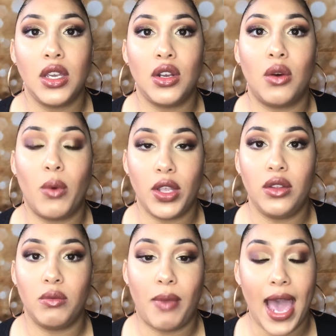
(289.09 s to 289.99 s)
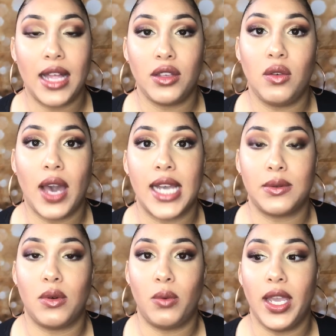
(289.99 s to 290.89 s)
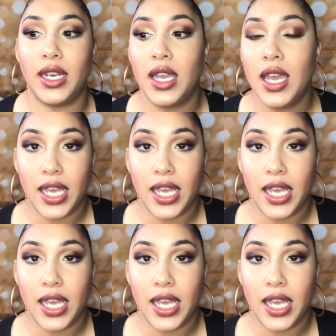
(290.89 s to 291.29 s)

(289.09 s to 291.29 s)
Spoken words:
you know, what palette you guys will win.